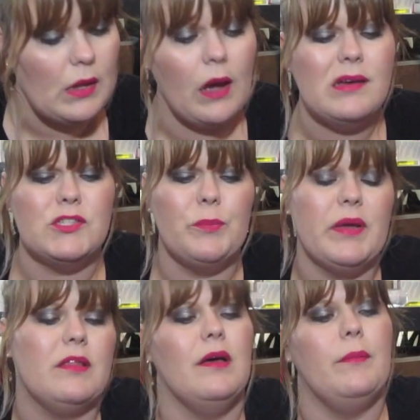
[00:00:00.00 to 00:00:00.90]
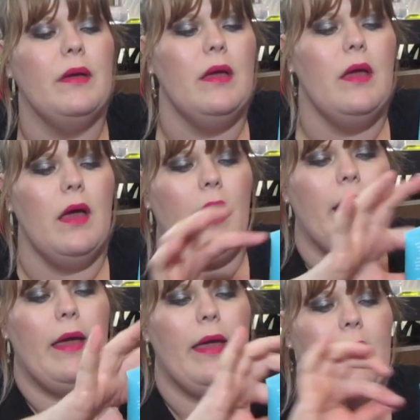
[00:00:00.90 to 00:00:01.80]
I also picked up
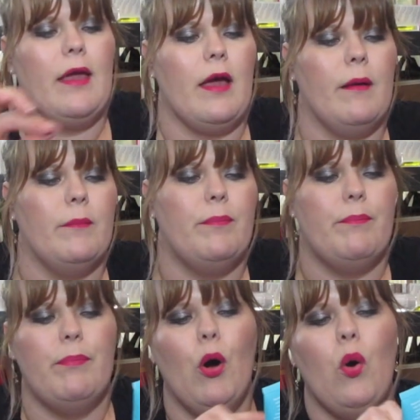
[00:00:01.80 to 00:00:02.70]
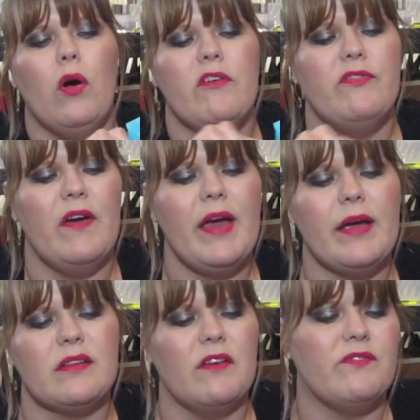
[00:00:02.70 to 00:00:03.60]
a
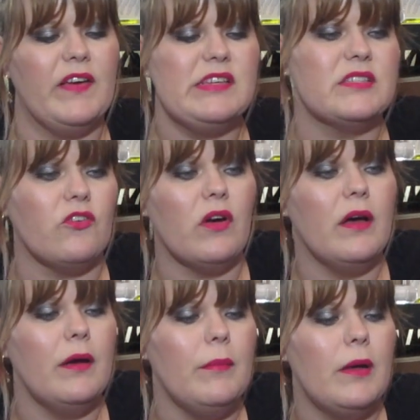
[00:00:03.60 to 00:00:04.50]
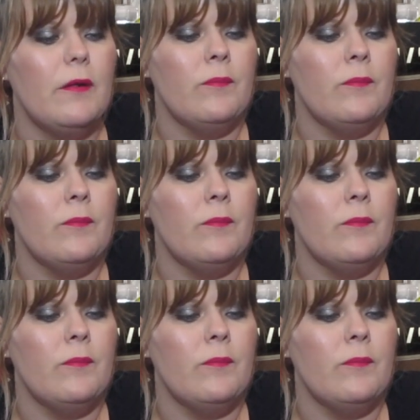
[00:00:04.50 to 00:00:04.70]
Perfect Face Scrub.